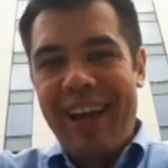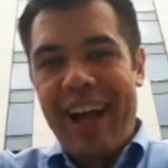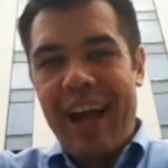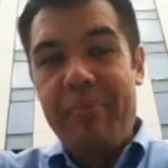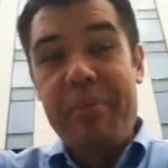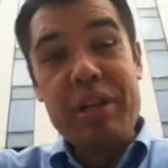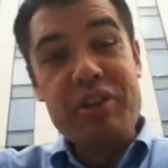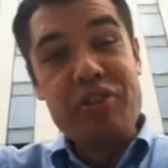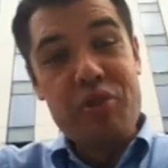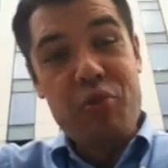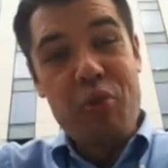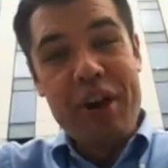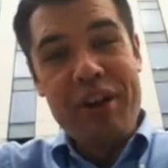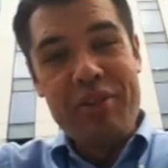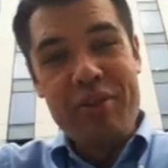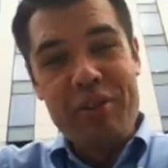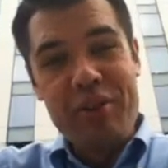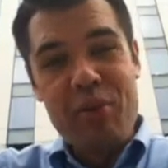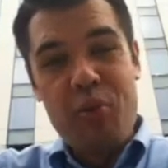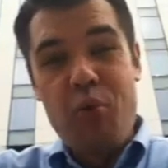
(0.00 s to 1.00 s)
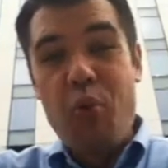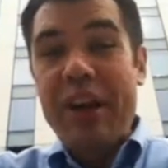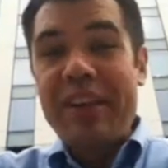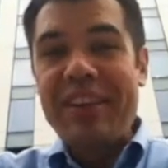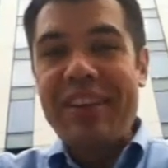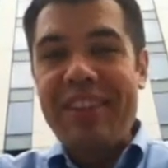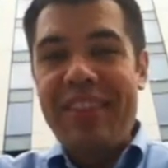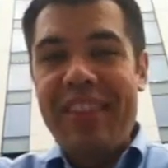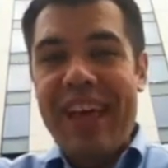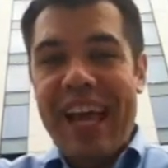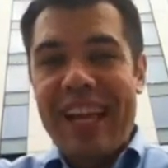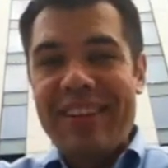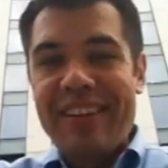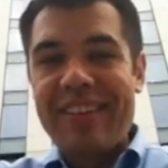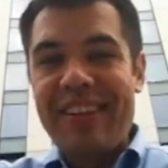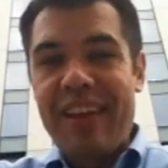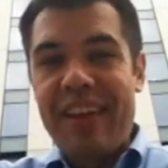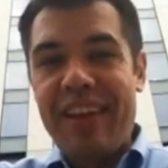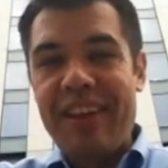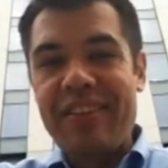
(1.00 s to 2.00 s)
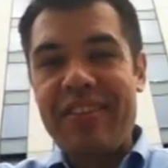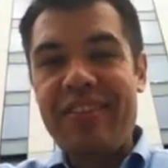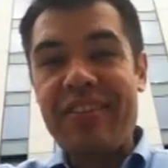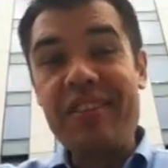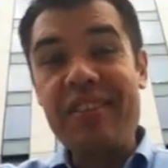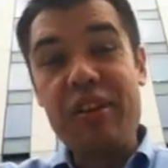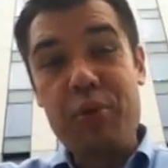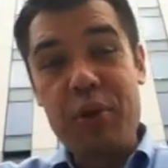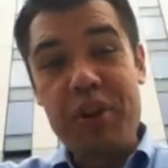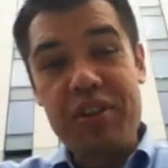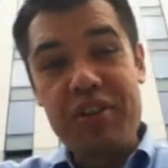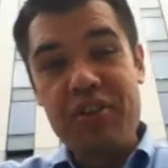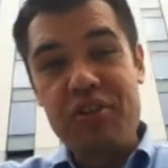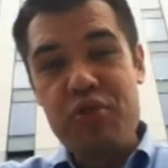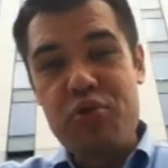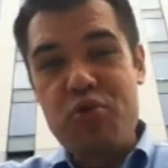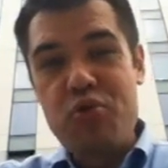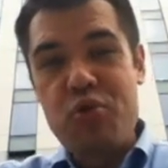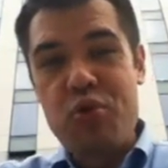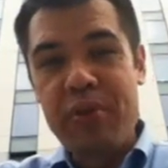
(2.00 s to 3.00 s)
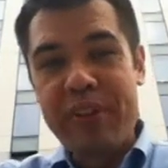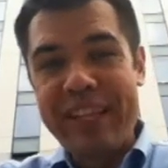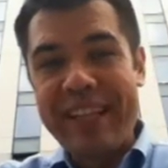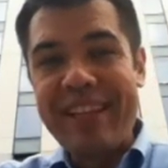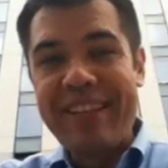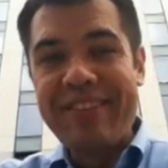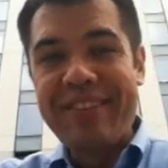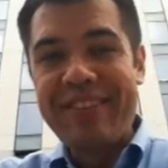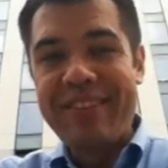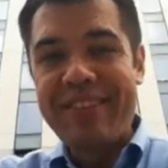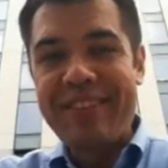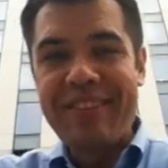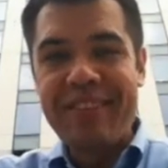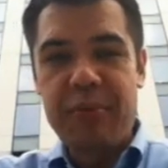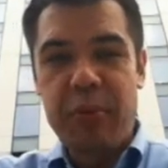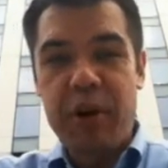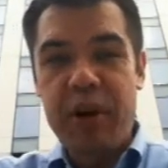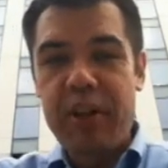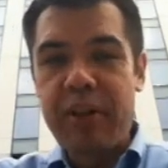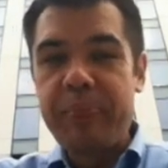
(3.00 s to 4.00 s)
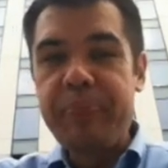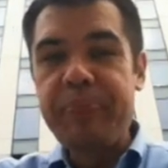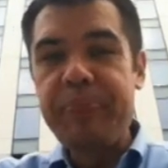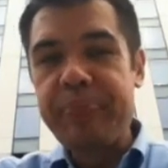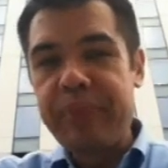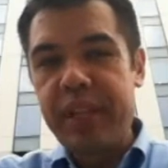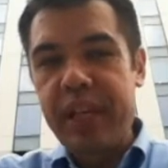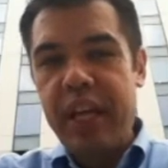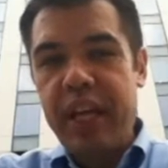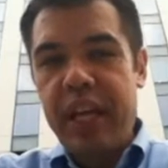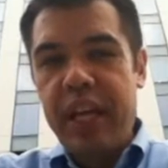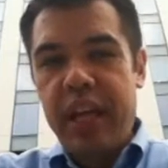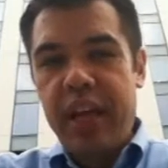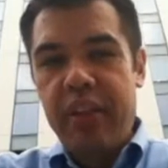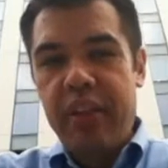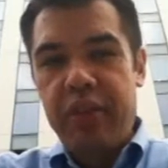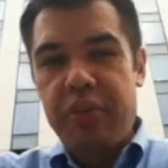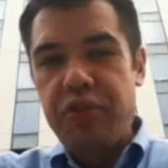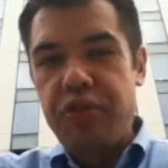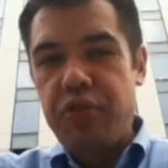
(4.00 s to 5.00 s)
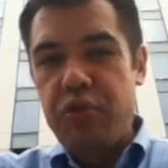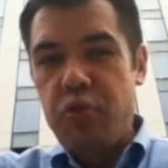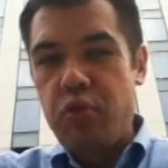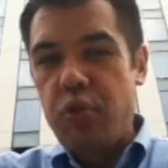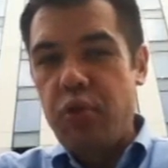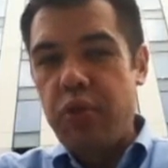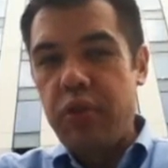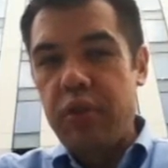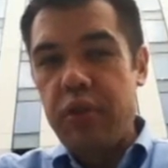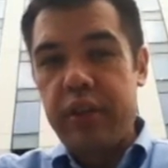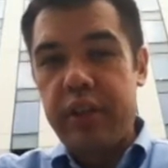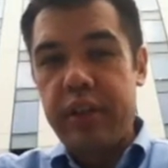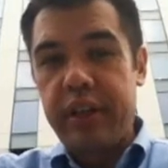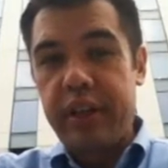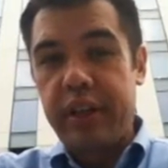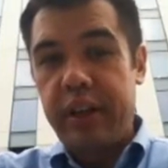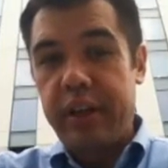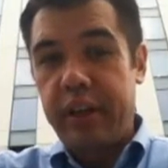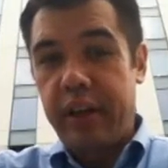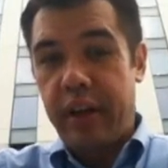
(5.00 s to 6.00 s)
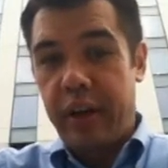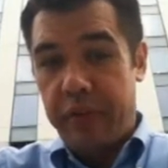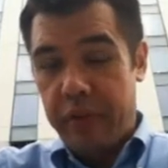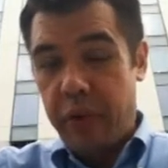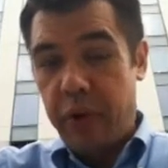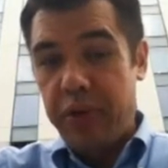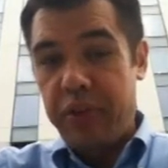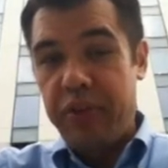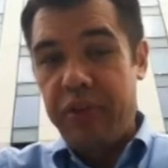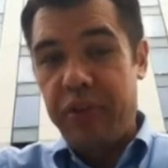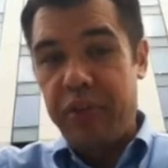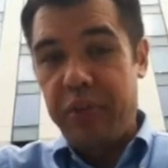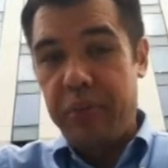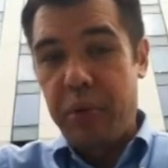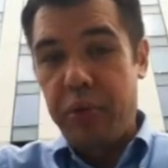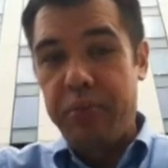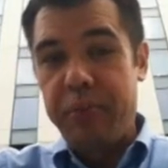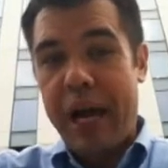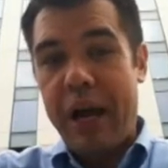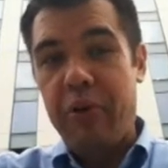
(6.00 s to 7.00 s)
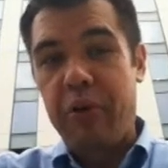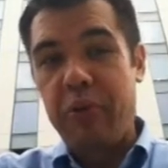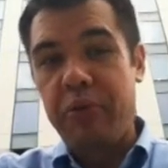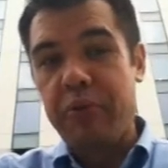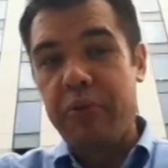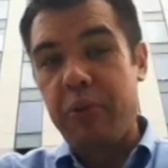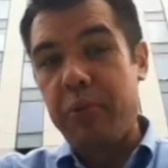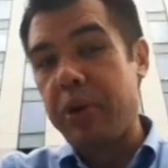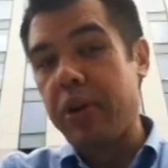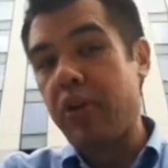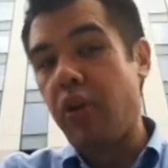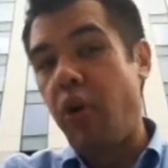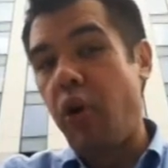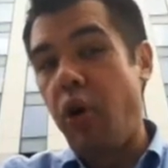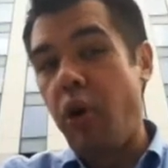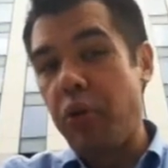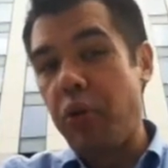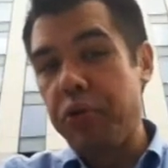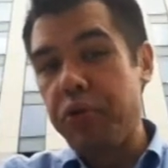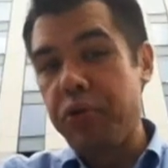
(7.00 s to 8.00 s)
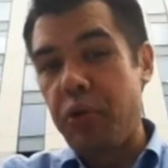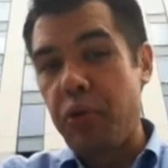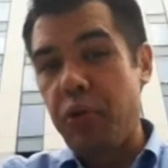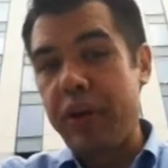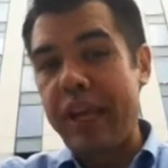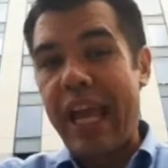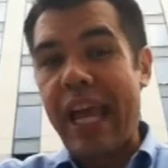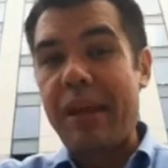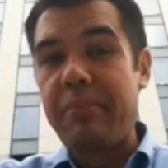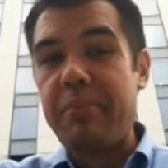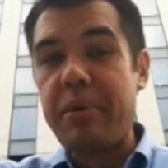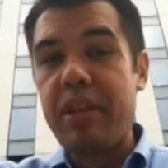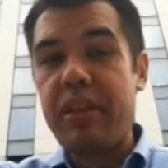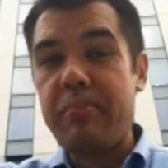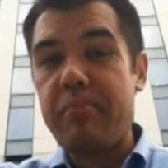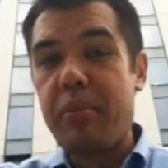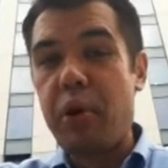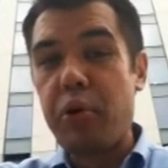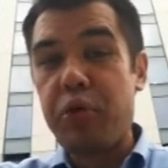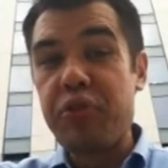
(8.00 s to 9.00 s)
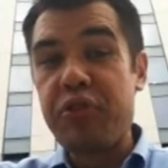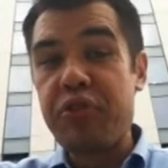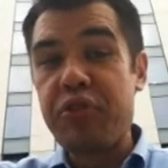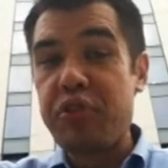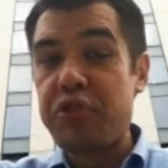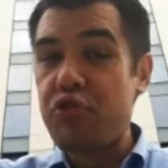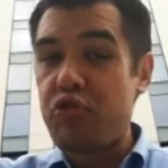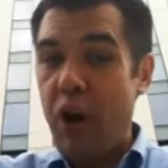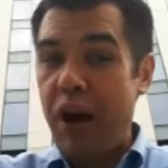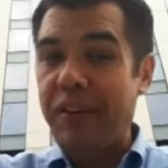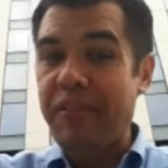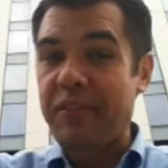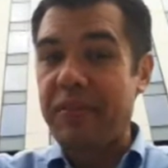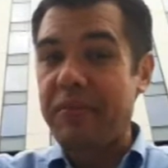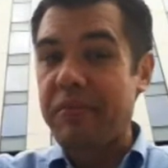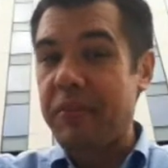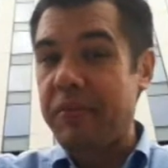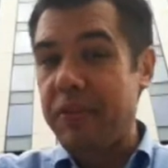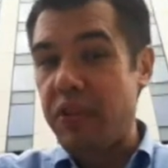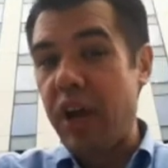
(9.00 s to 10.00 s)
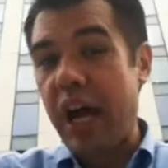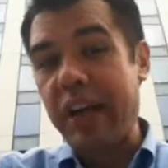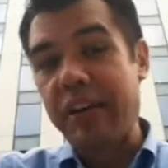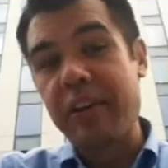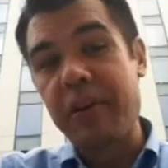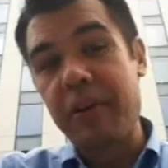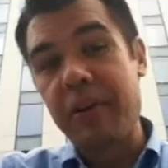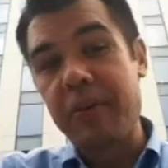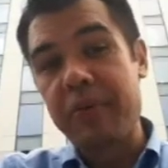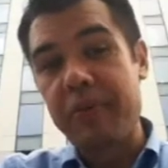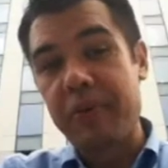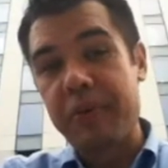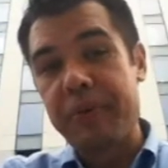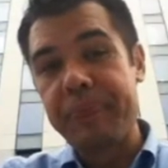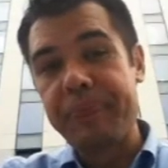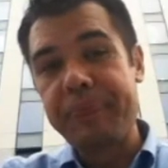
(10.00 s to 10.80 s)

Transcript: I bet you're wondering what that secret tool is. Well, the tool, of course, is the most powerful, but also can be the most destructive if you're not careful.